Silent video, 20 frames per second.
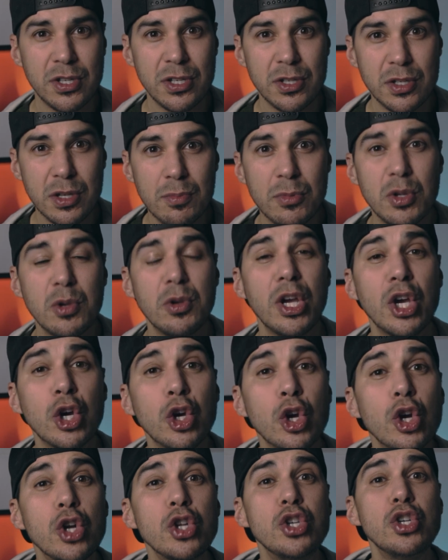system to
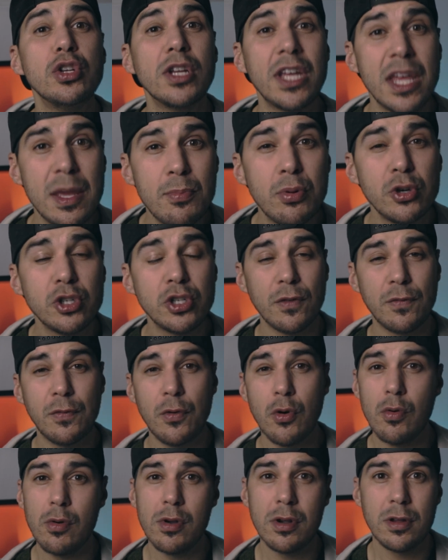encourage you to keep pushing
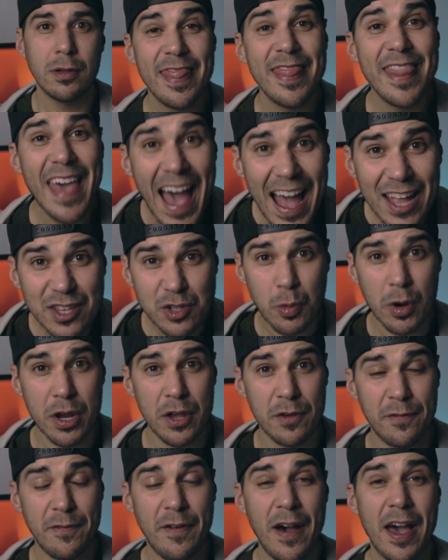forward, that's where
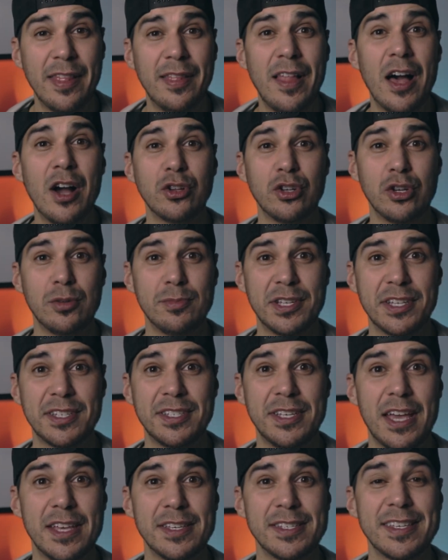you find long-term
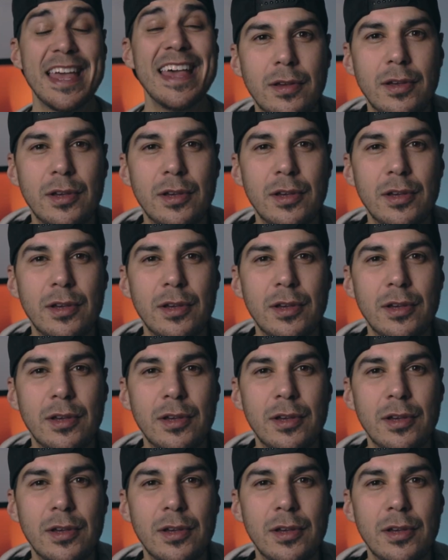success.